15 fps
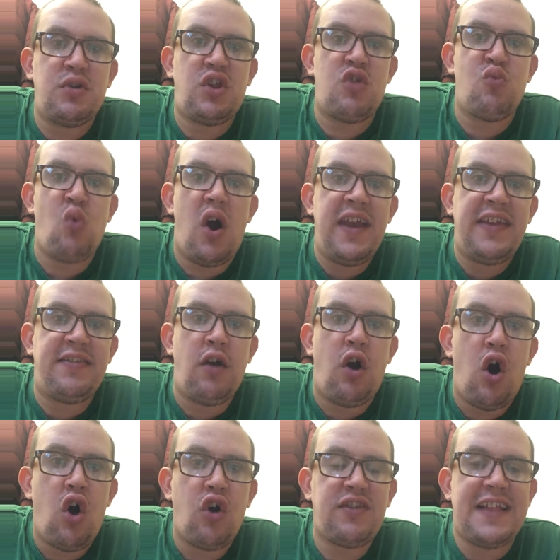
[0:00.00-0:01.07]
which is what the
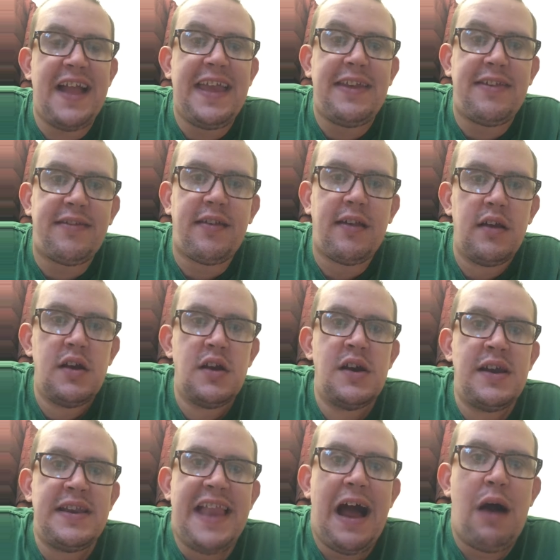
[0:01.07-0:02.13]
law states.
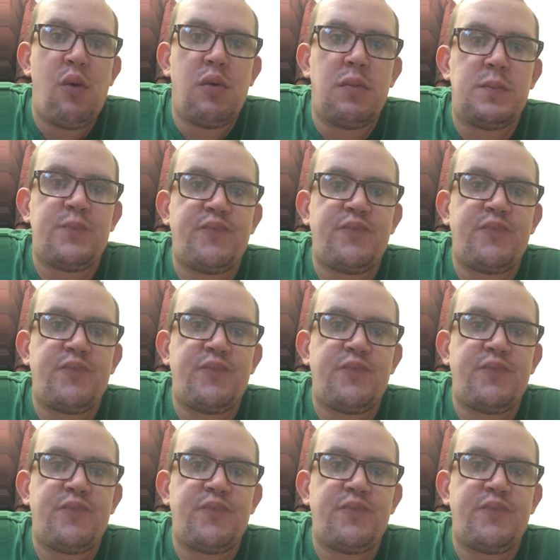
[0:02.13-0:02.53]
Now,